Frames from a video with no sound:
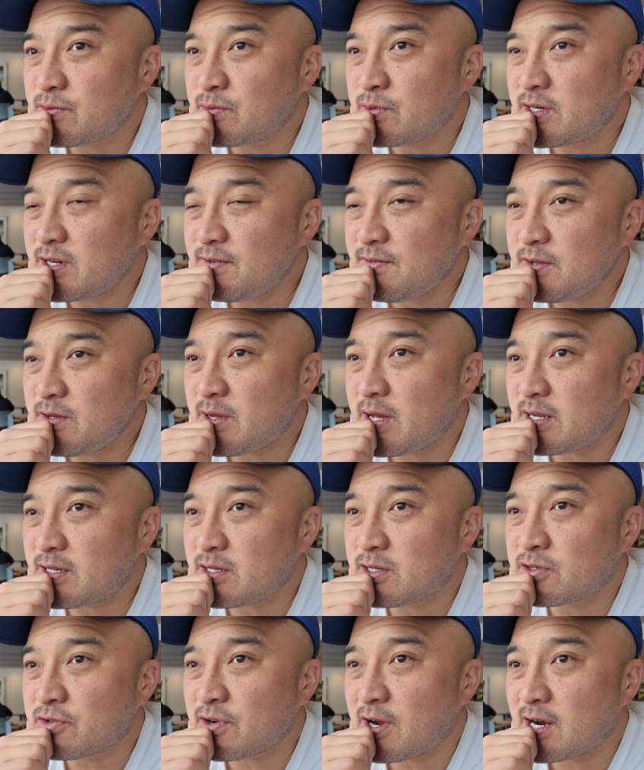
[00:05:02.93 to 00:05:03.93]
what if you had
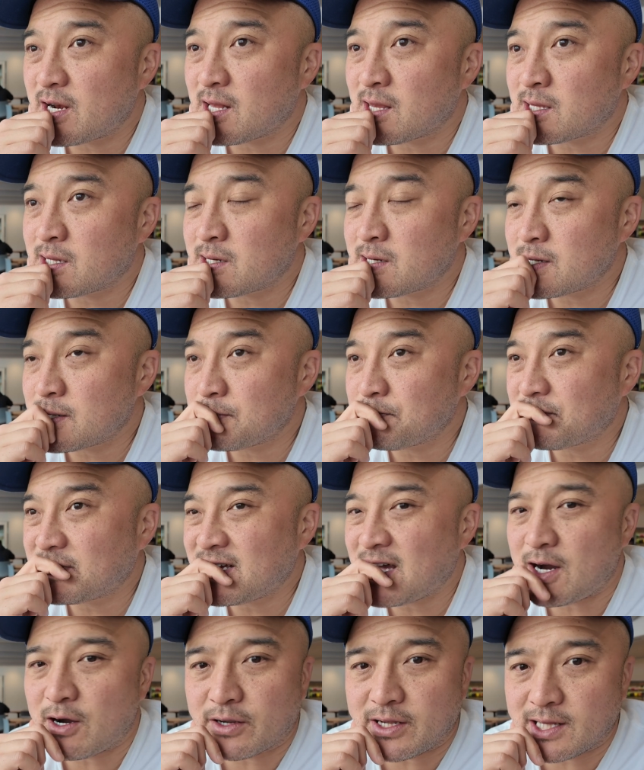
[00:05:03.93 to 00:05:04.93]
to try to learn
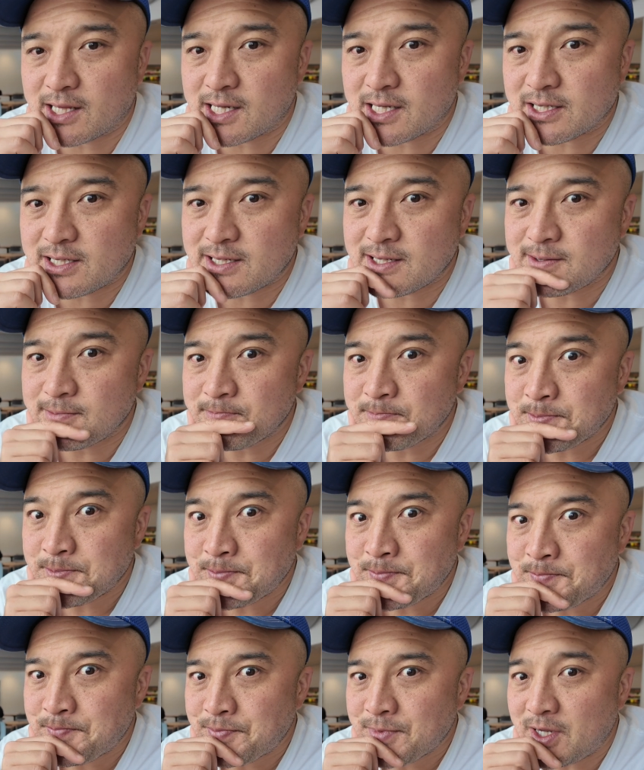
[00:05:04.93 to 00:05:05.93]
calculus
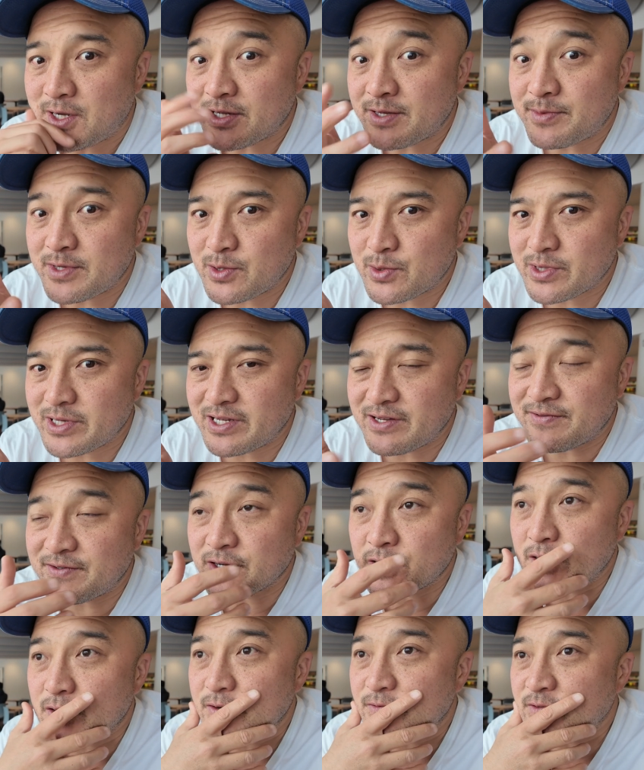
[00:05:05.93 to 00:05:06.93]
or something really
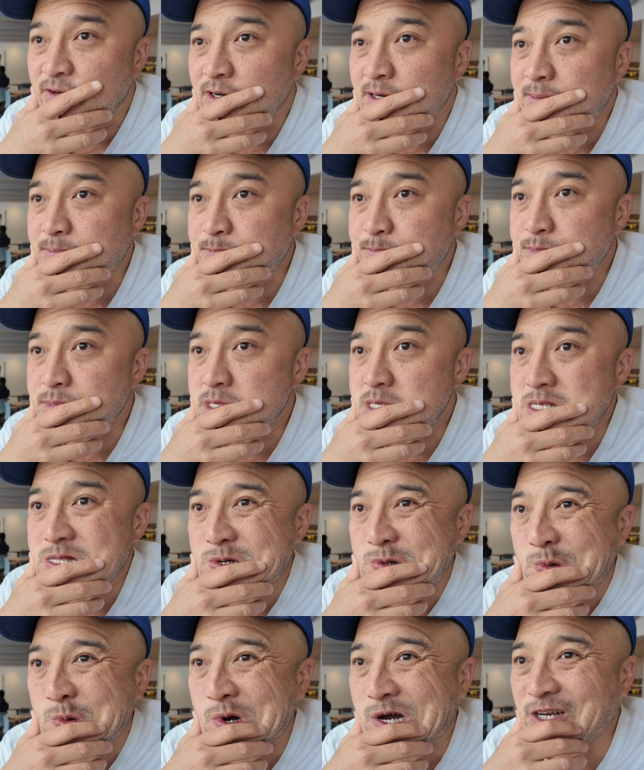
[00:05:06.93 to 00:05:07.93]
difficult from
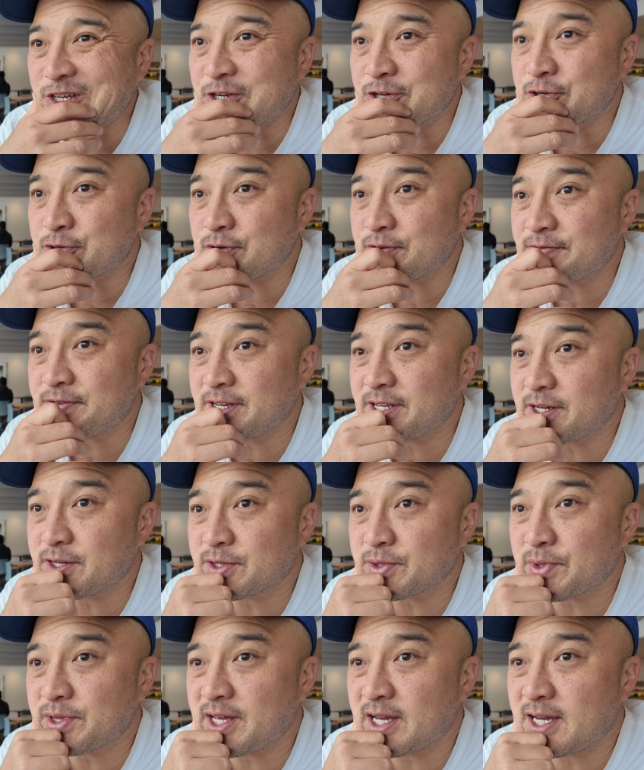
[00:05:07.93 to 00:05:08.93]
watching short
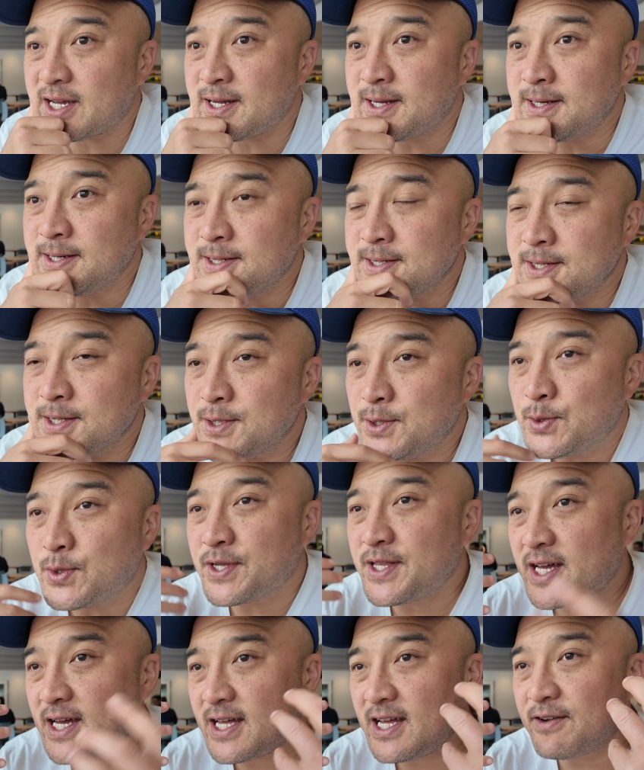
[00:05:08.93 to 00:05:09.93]
videos? Would
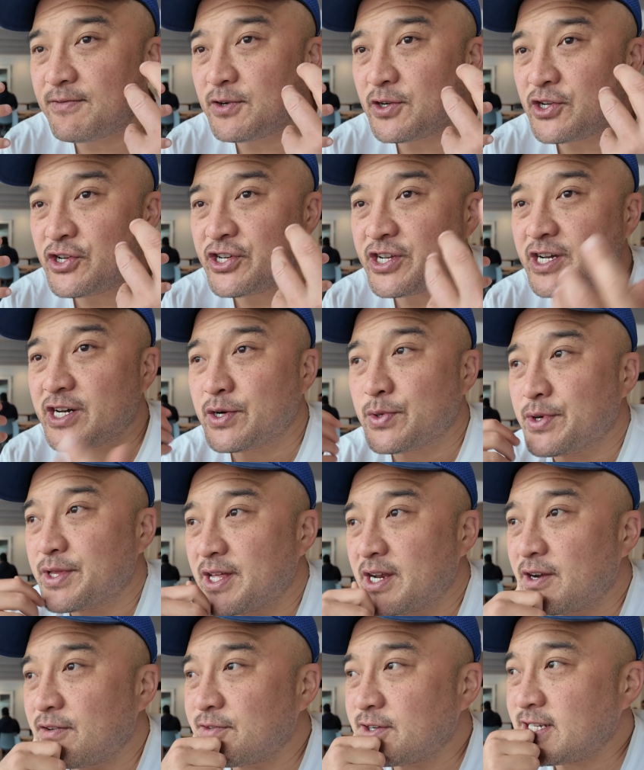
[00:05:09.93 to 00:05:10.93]
that ever gel? Would
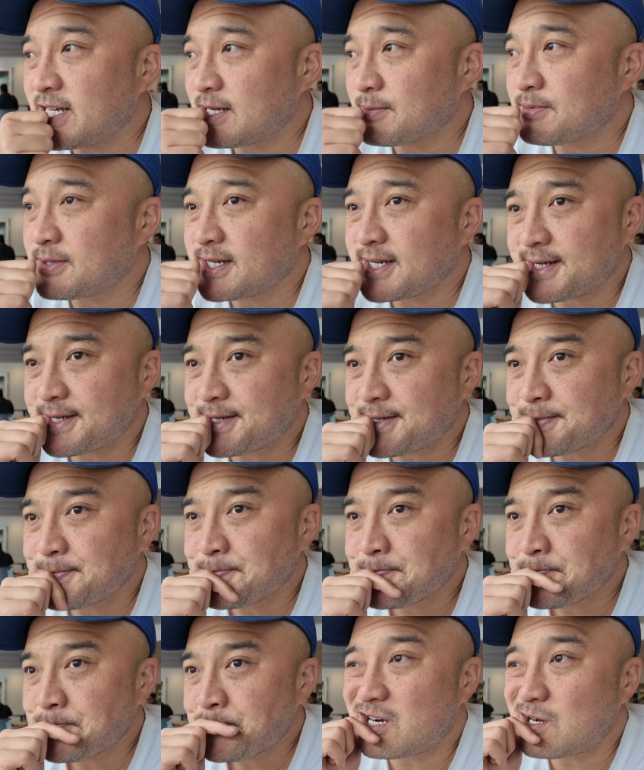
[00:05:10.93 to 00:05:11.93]
that ever take place?
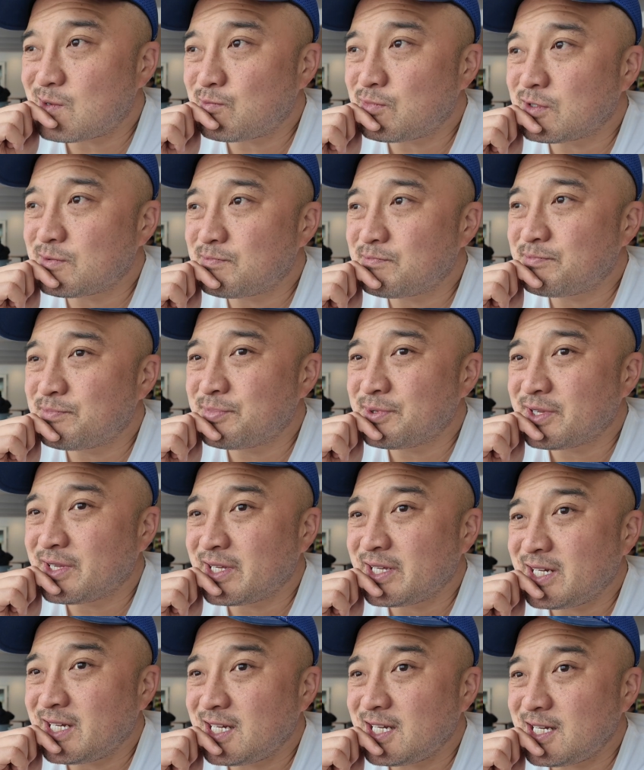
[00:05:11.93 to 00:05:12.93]

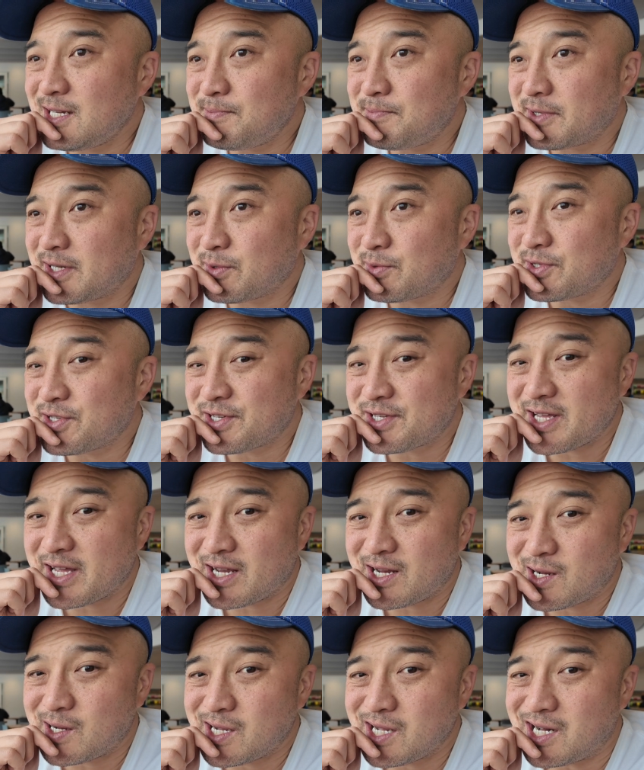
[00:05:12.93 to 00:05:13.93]
Probably, but it would just
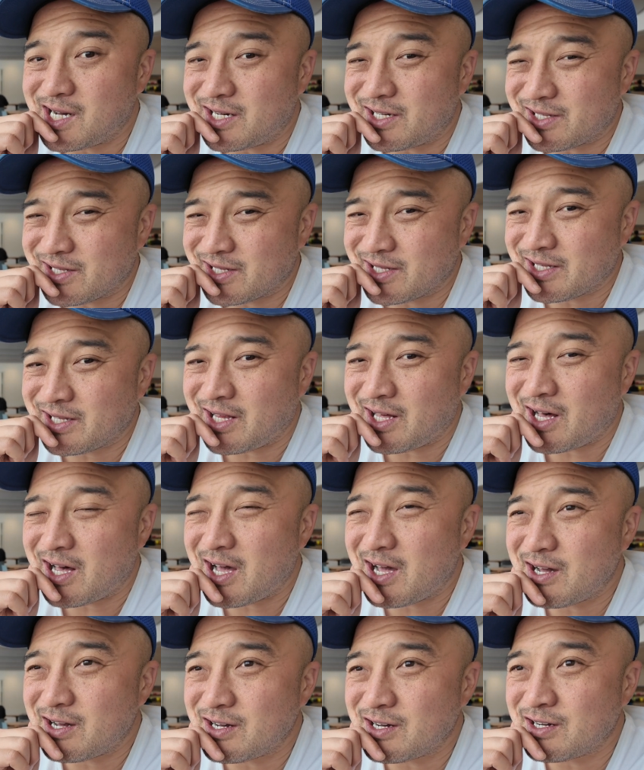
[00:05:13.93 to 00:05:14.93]
take a
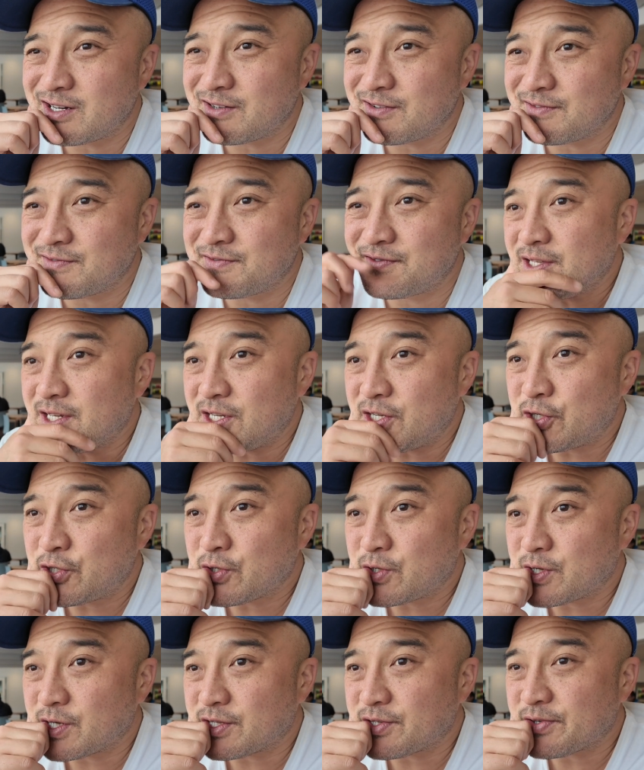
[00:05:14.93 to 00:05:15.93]
lot of these
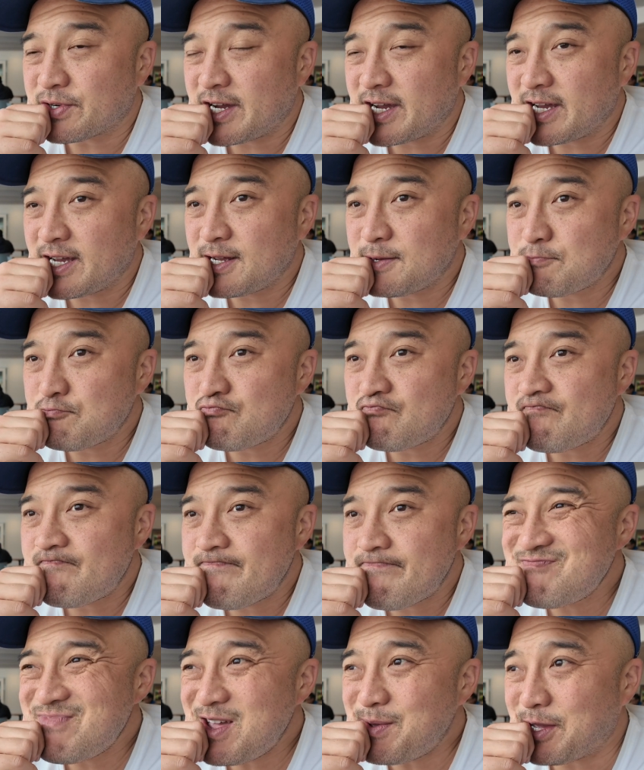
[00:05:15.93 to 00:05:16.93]
shorts, right?
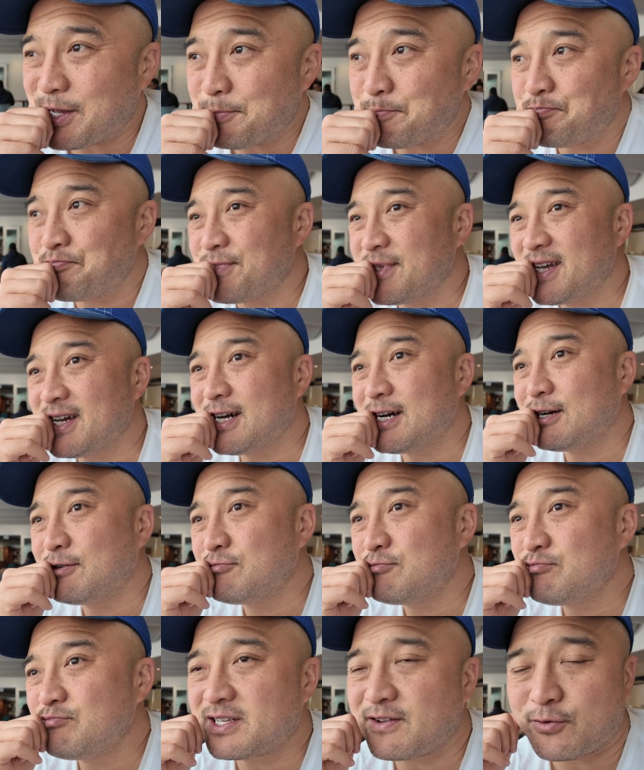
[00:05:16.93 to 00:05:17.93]
Maybe. Yeah,
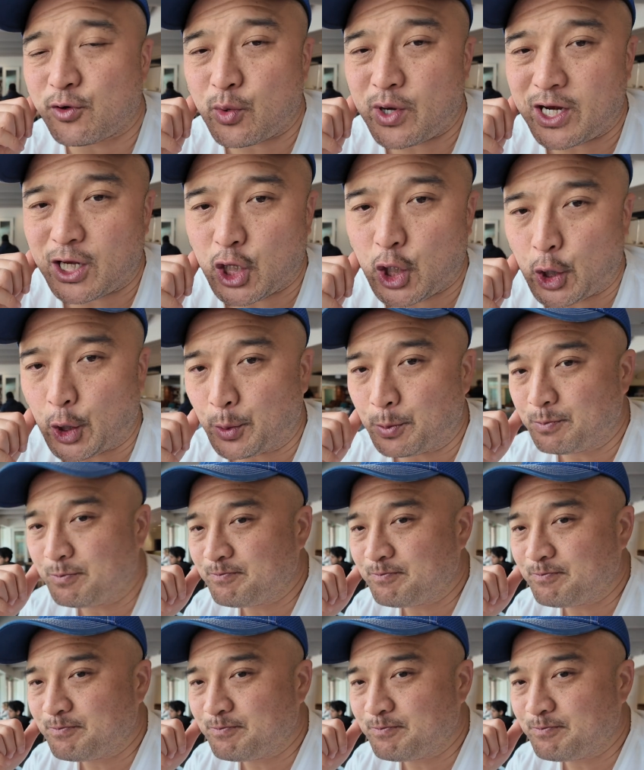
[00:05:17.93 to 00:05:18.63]
it's a different way to learn.